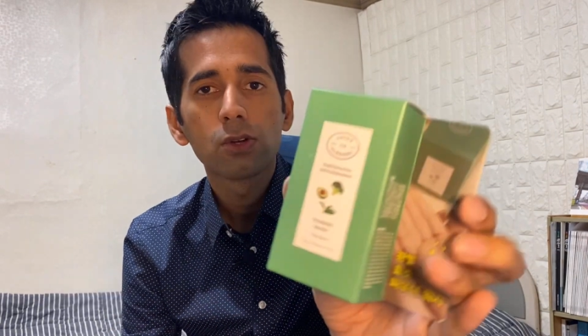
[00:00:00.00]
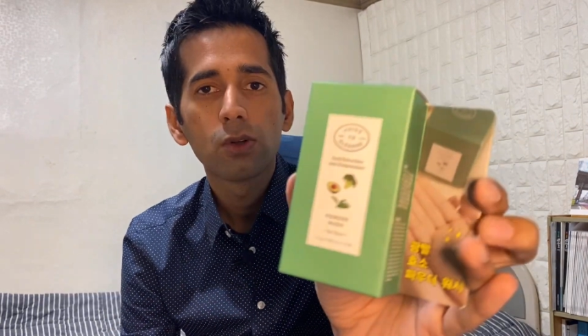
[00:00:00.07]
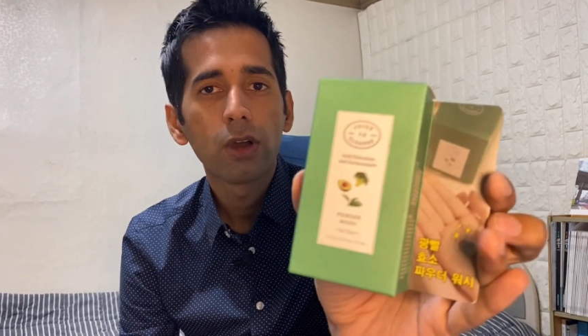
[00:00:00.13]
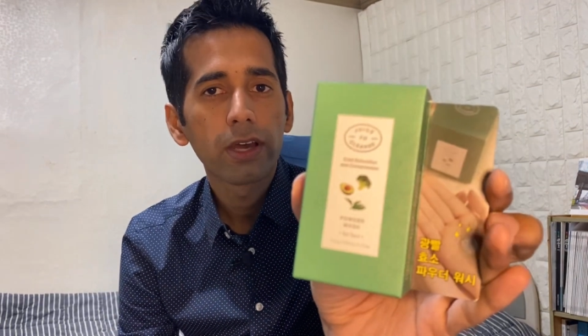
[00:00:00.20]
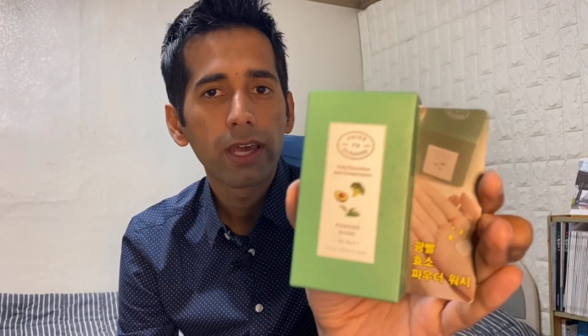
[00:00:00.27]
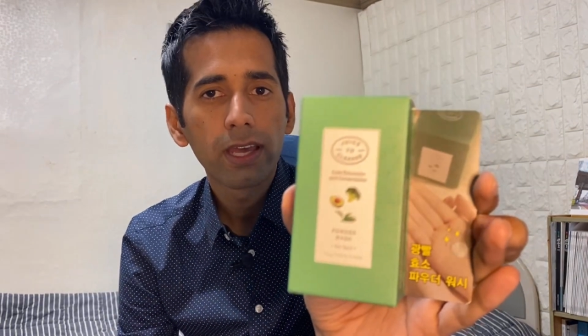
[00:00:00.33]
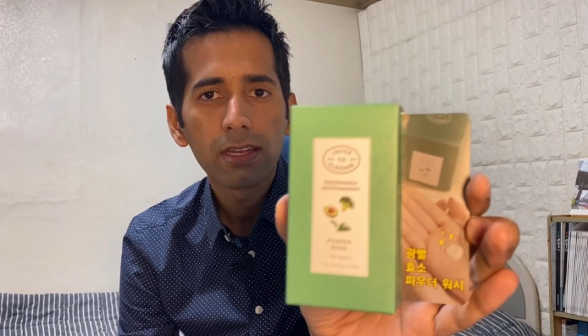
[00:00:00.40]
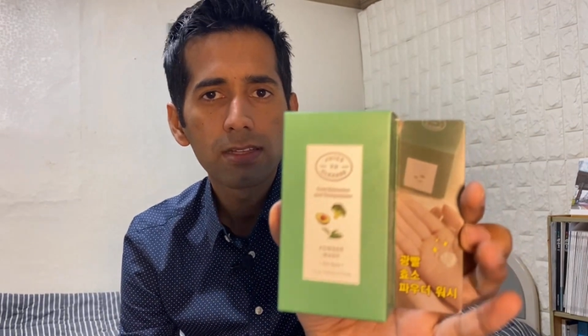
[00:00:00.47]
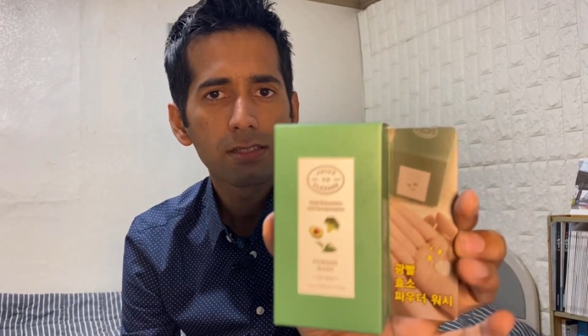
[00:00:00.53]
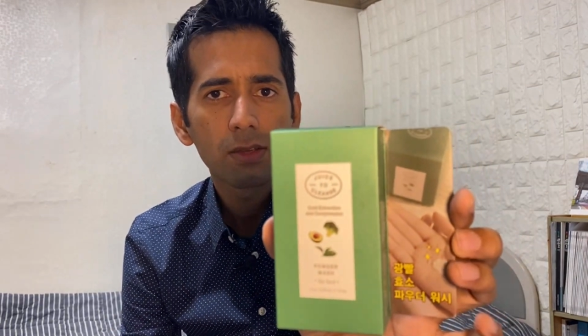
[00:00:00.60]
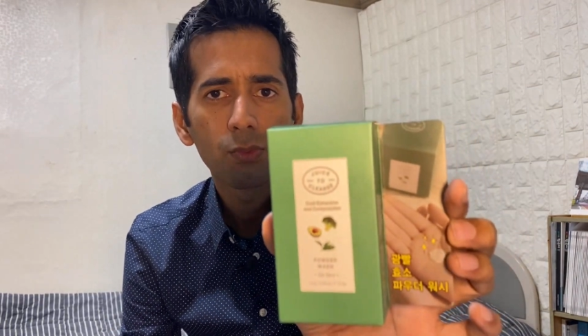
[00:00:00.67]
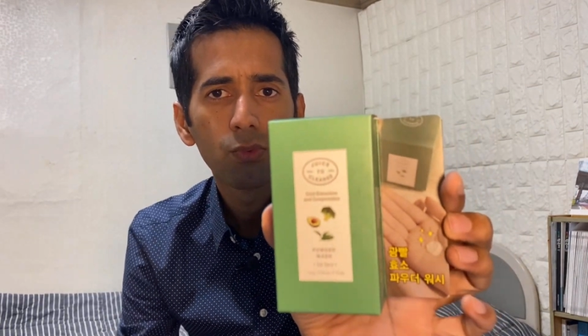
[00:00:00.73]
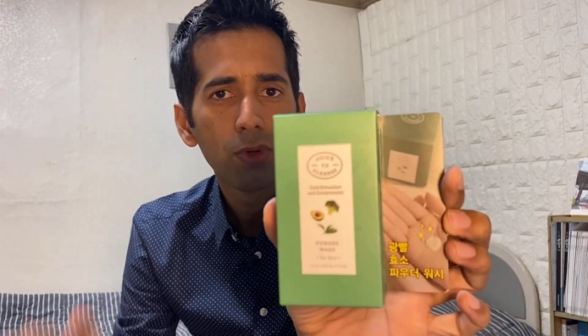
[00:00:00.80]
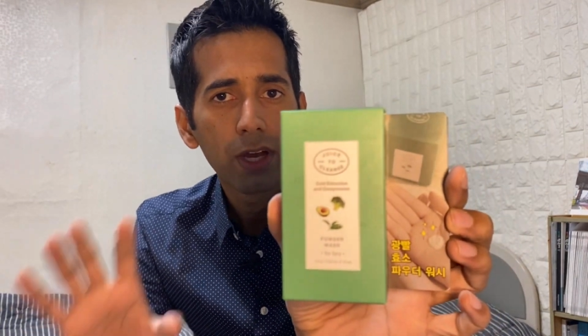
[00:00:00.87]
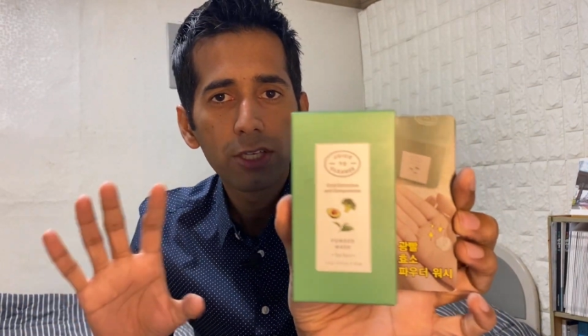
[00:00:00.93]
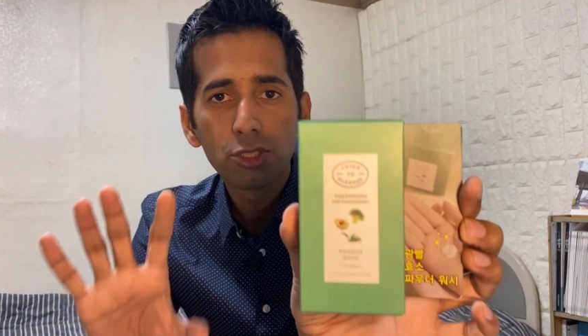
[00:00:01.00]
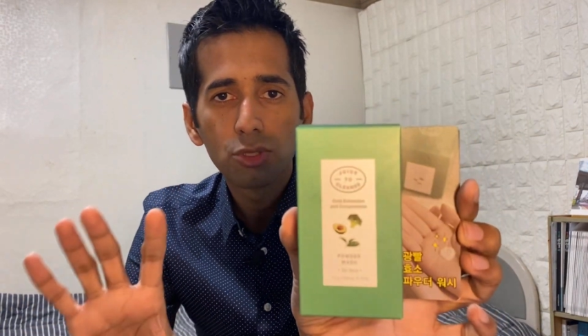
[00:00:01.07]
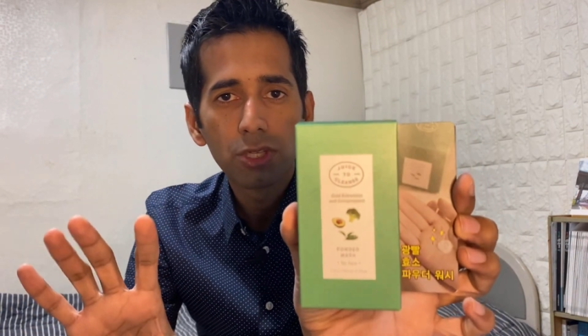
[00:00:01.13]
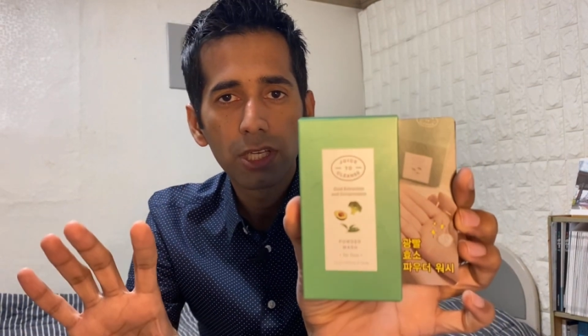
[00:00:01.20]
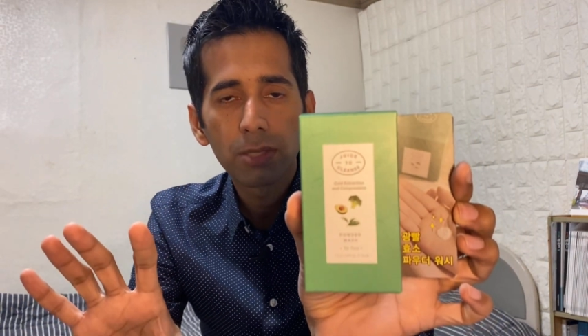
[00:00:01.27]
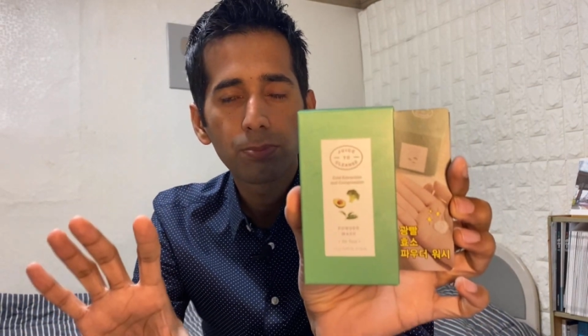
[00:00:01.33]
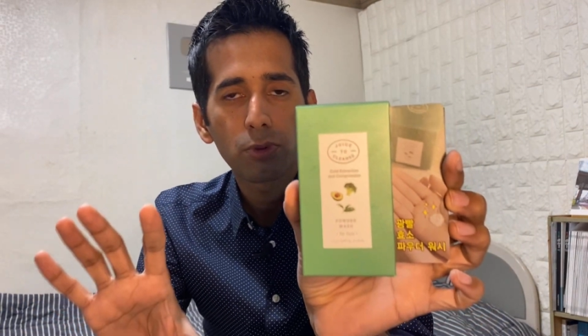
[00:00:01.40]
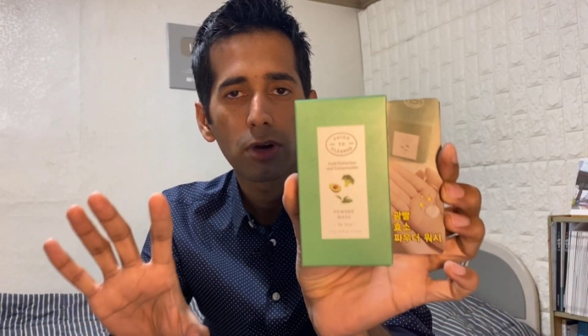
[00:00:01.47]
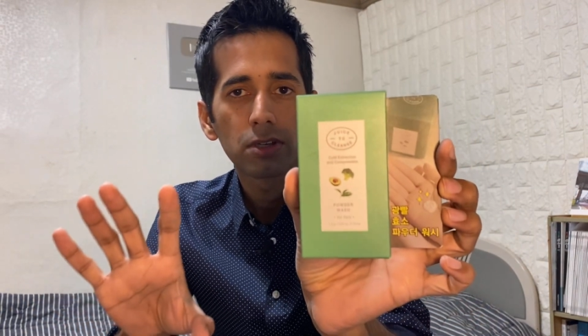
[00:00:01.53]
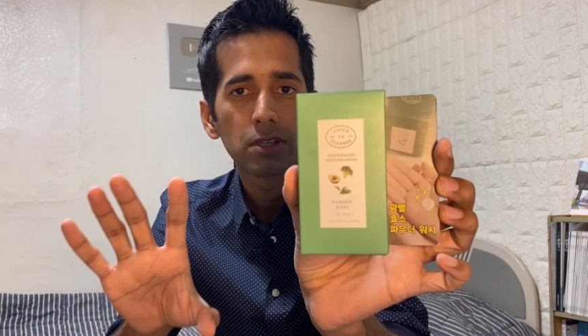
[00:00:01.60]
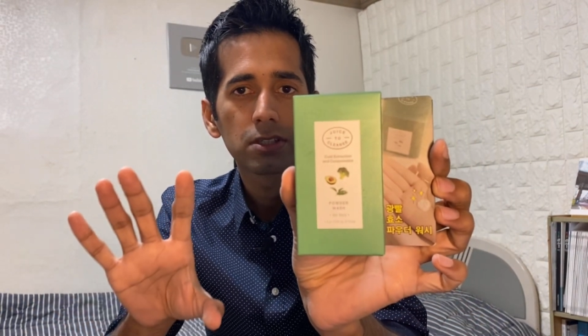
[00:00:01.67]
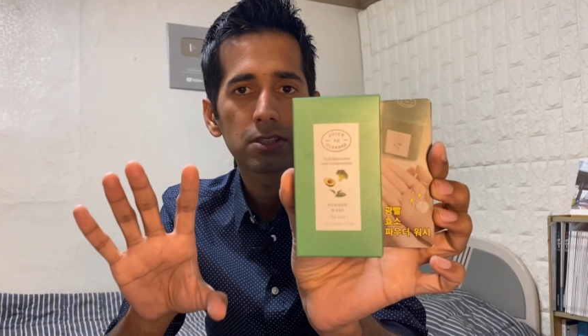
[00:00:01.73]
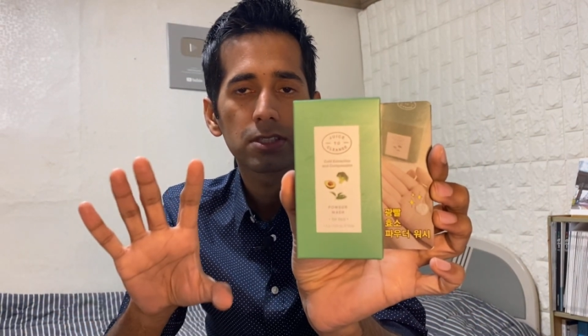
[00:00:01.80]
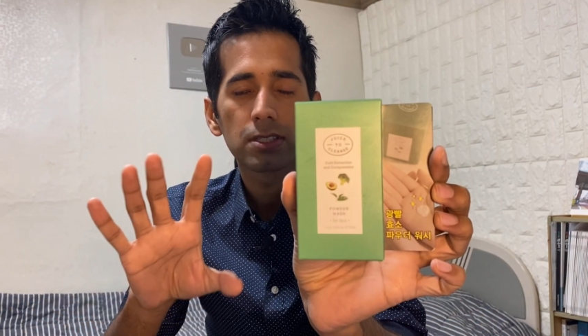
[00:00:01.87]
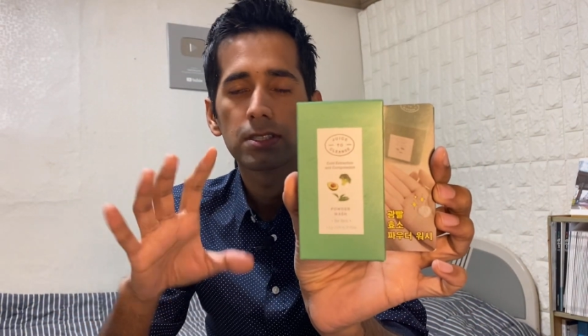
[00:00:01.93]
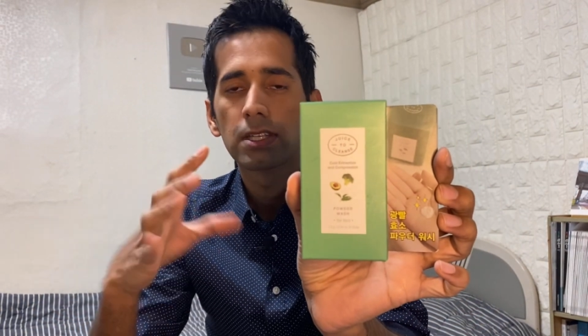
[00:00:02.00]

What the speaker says: So again, it's a very unique product